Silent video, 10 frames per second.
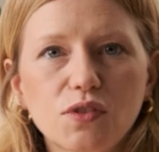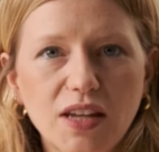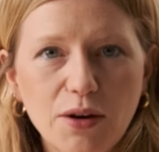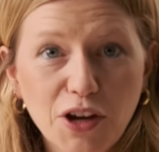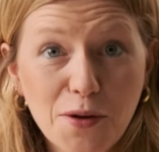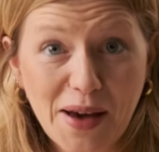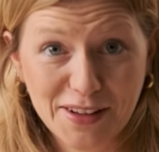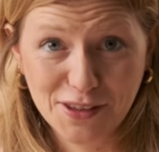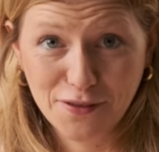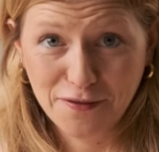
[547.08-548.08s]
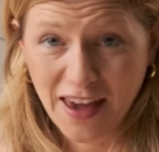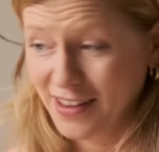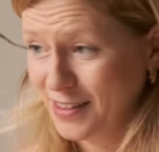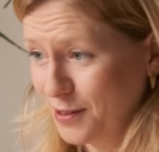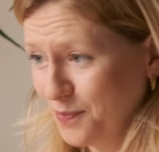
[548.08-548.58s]
so now we're going back to the
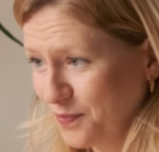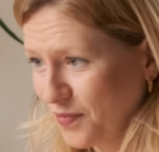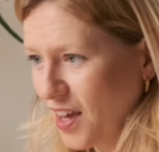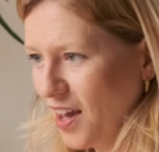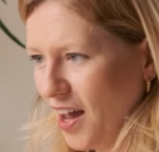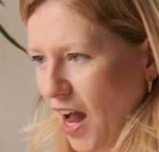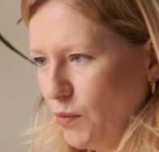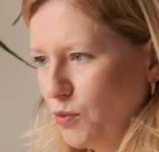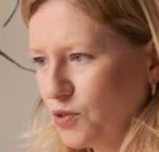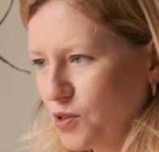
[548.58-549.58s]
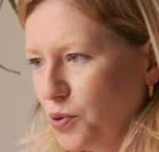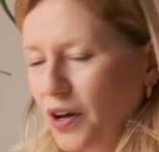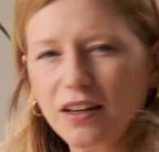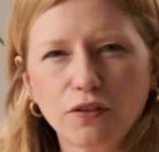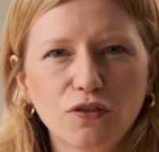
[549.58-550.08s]
face and we want to
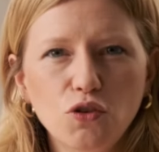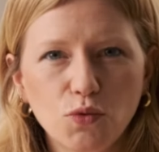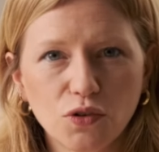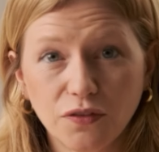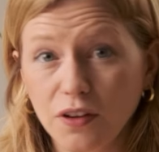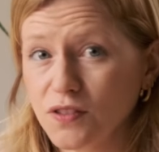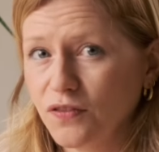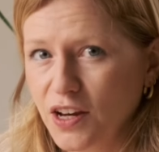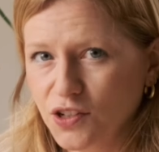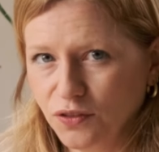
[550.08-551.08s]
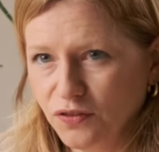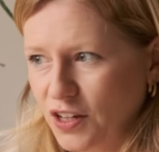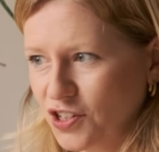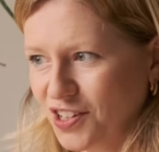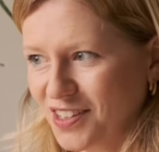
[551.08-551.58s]
put in a few more of those facial
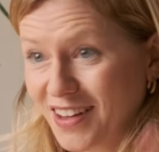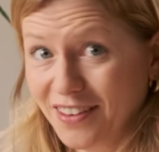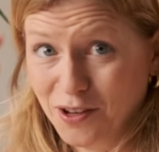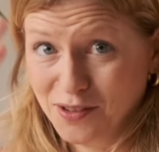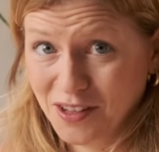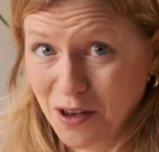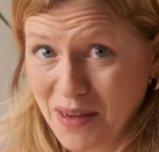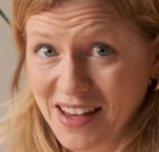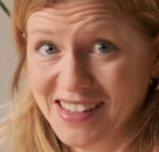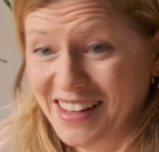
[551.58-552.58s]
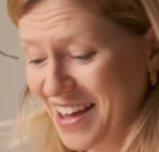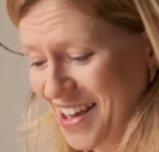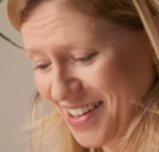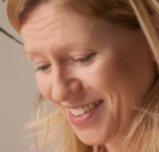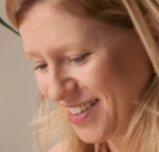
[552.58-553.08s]
features and those amazing
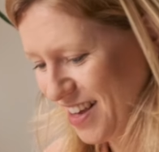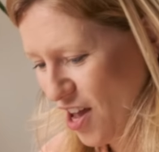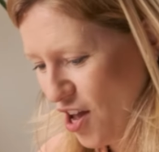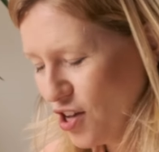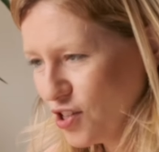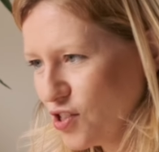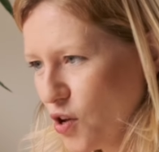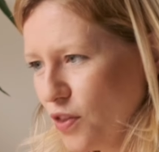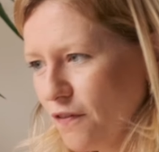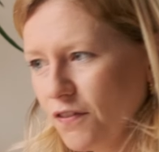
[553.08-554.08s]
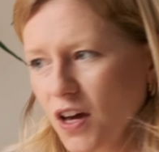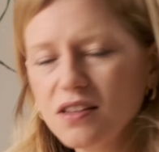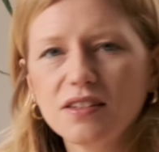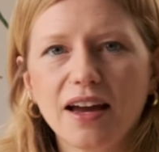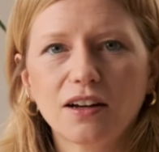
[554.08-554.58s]
ears. So the
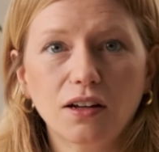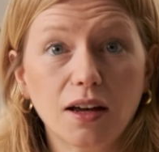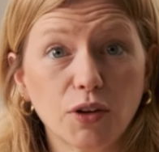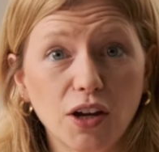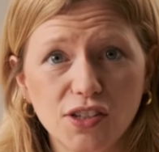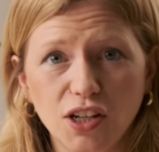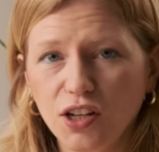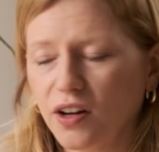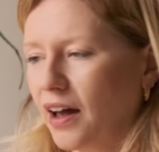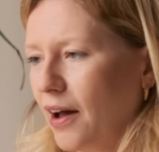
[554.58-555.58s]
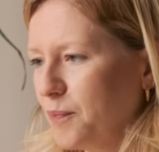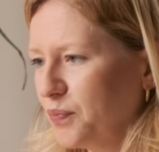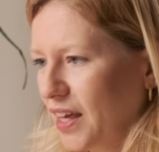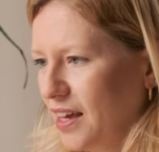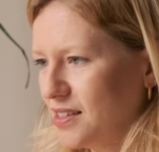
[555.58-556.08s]
first angle I'm going to look at
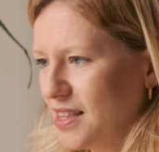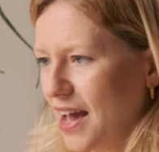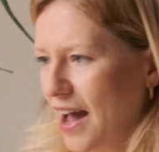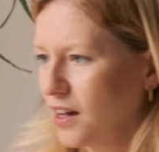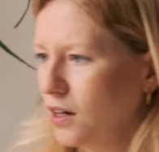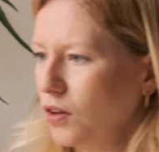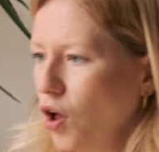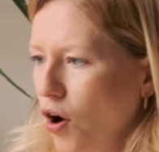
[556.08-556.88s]
is the angle